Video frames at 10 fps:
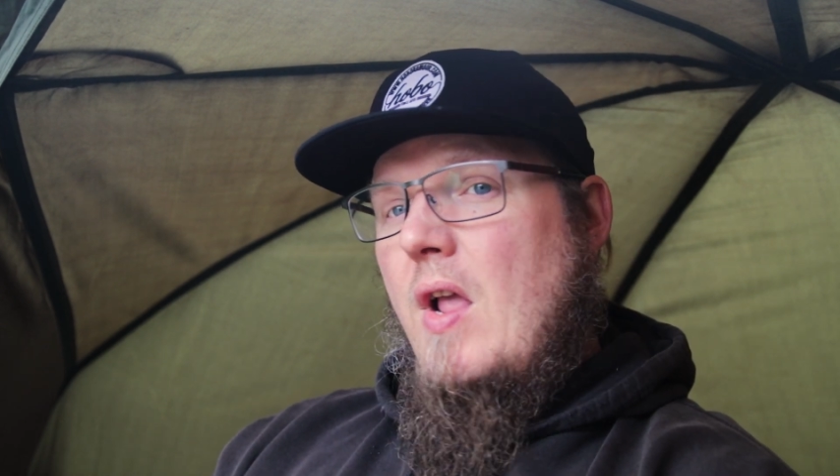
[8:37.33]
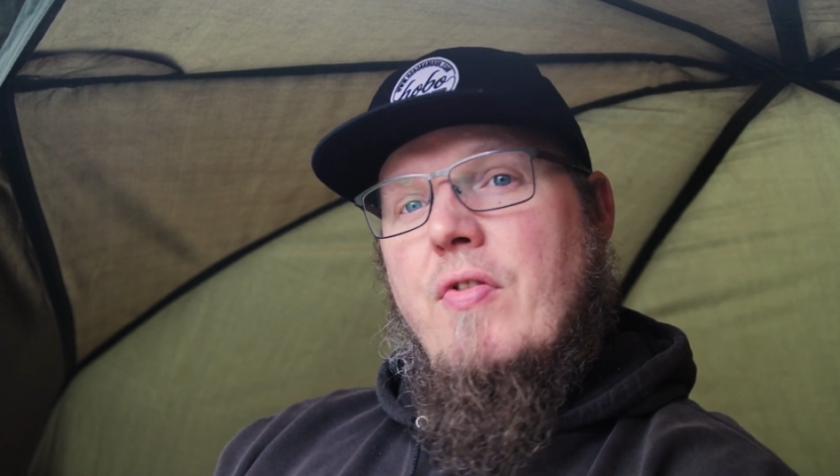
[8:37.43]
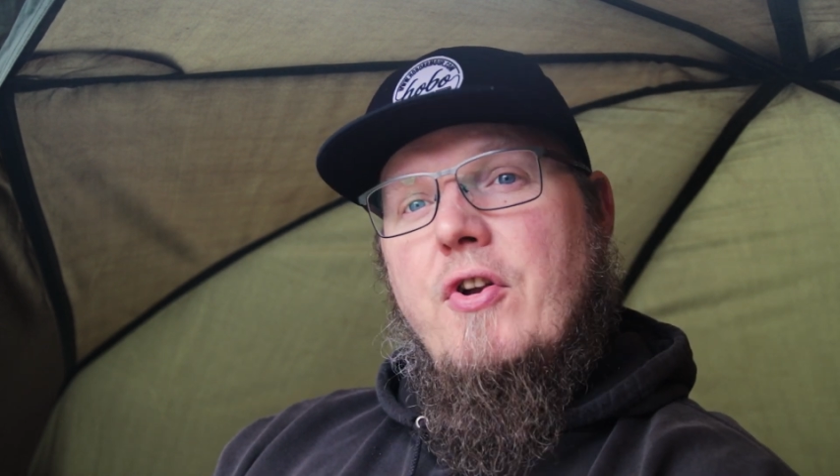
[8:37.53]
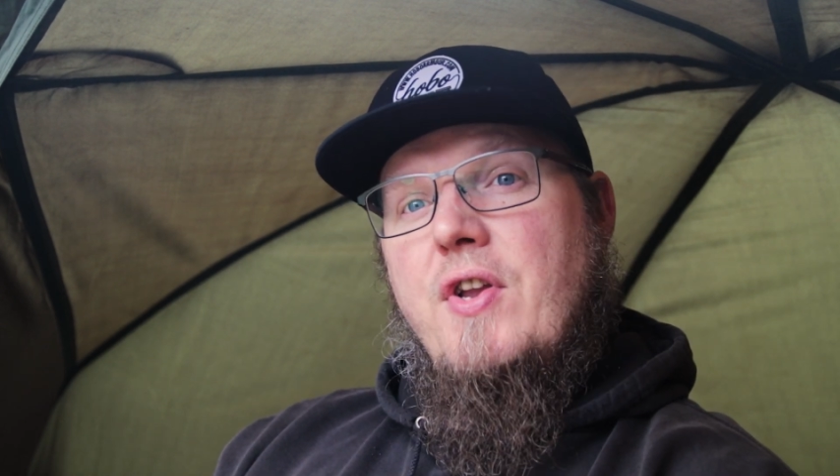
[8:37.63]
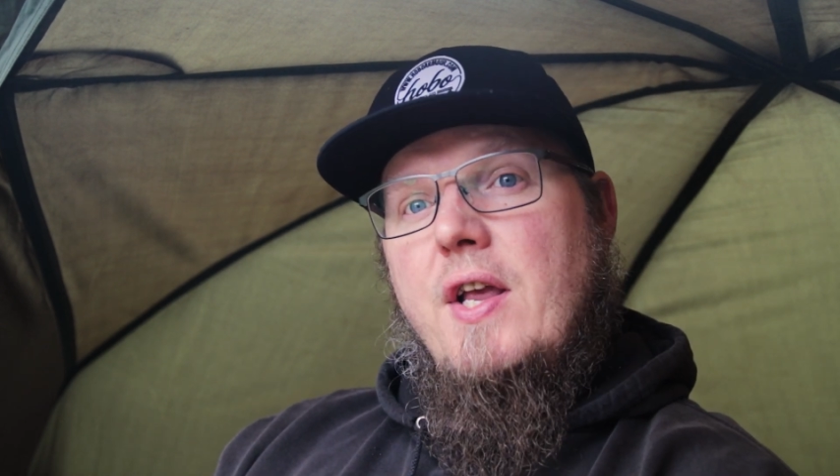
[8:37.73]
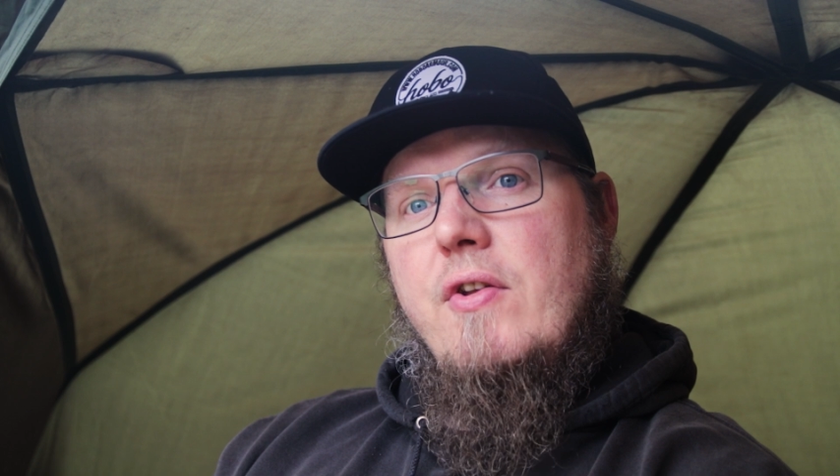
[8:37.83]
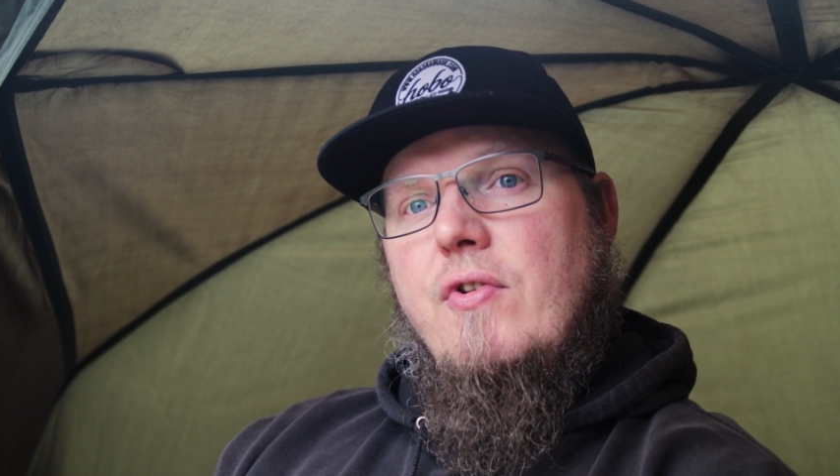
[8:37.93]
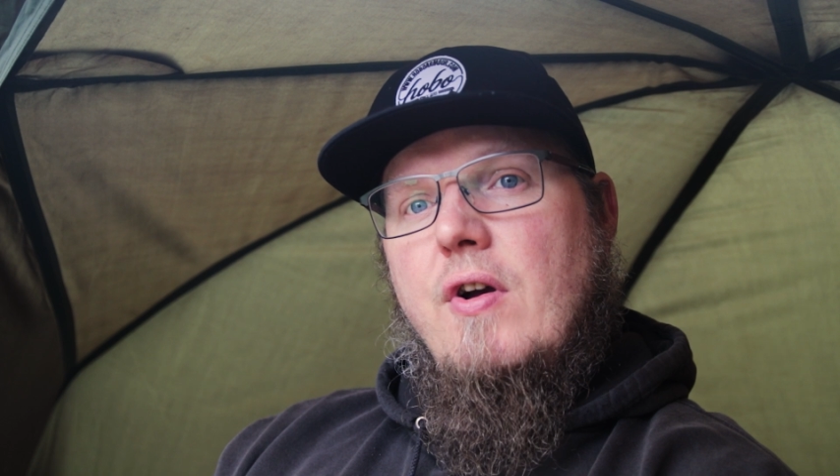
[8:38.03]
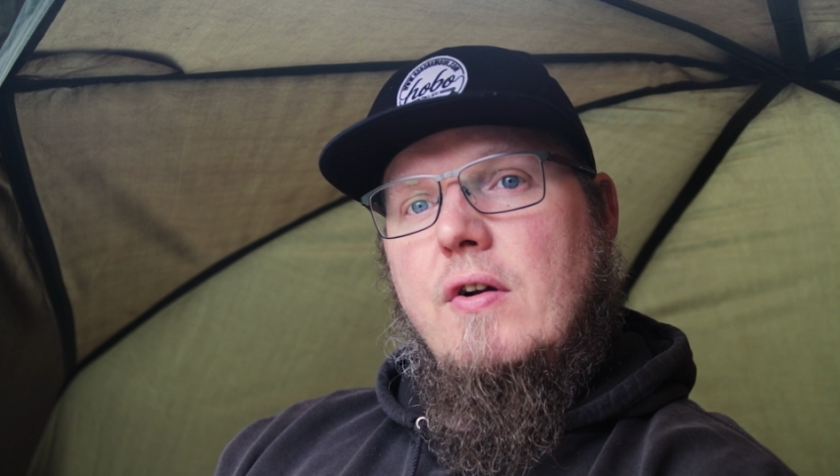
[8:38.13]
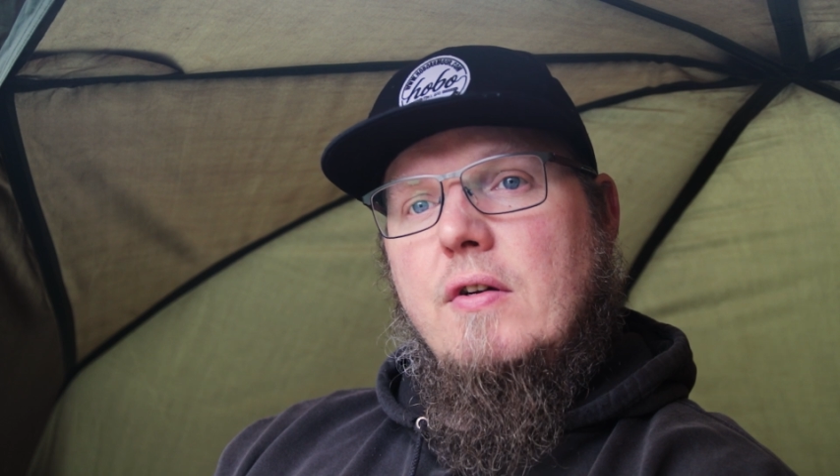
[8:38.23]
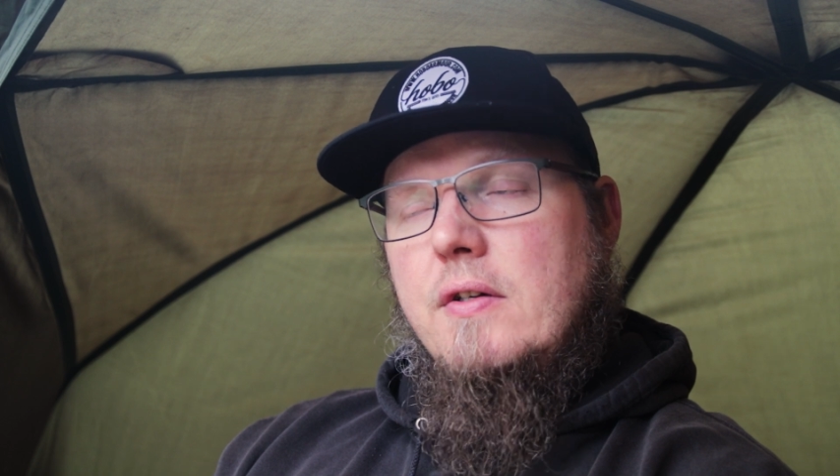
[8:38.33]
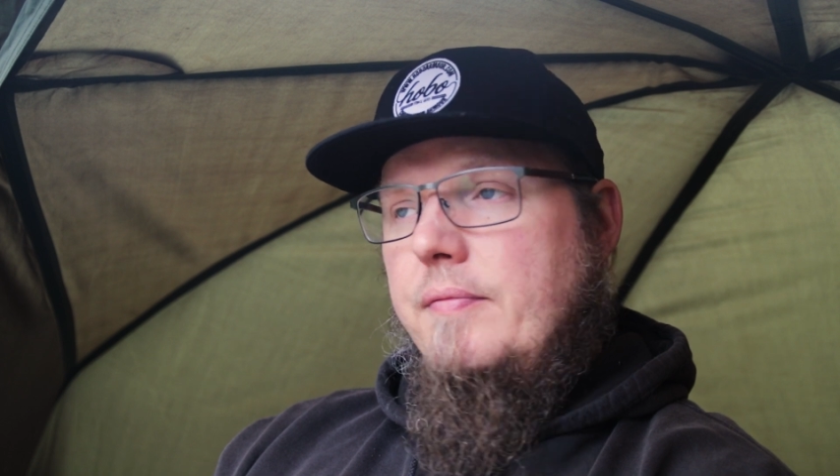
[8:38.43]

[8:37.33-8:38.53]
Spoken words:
and the day is young.